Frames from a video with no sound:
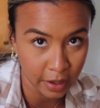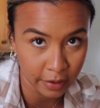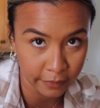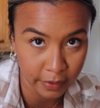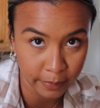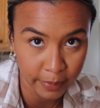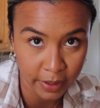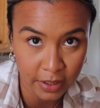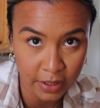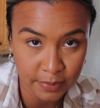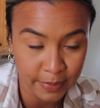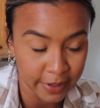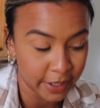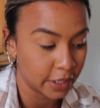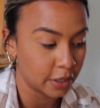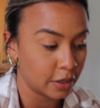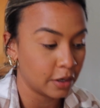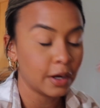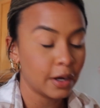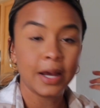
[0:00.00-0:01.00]
heavy because my
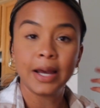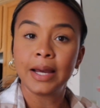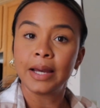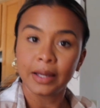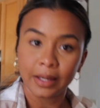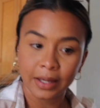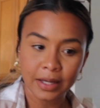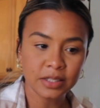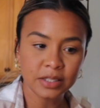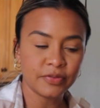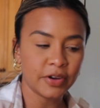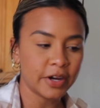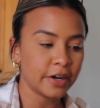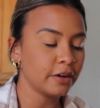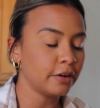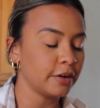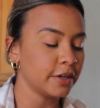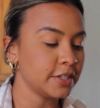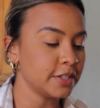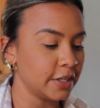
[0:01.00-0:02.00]
hair gets
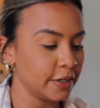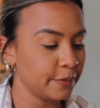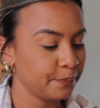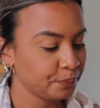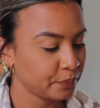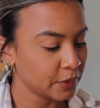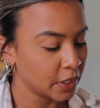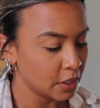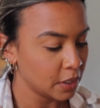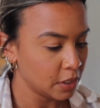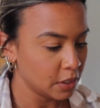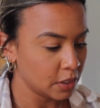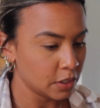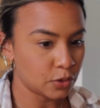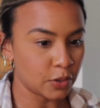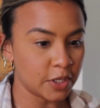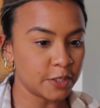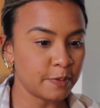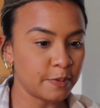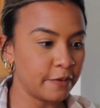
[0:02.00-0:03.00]
very greasy.
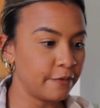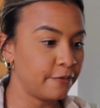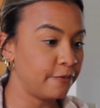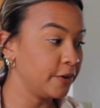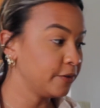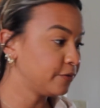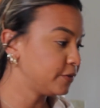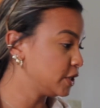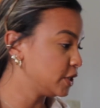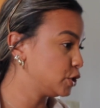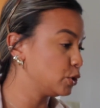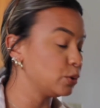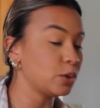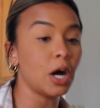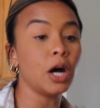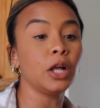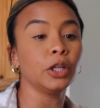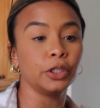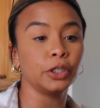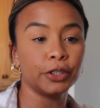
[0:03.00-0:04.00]
So I spent
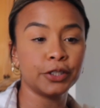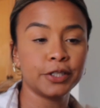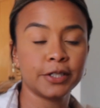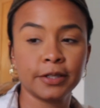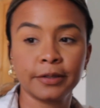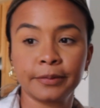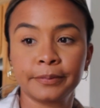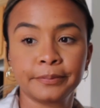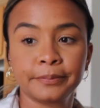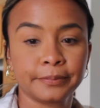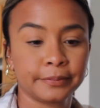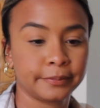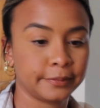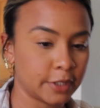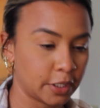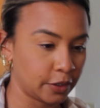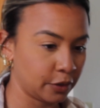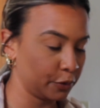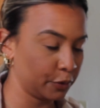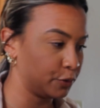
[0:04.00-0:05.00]
$52
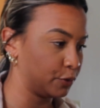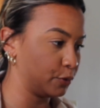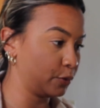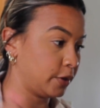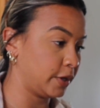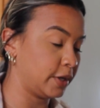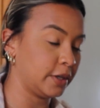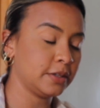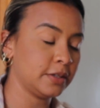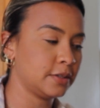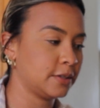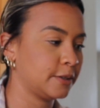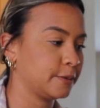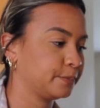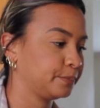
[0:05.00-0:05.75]
on those two things.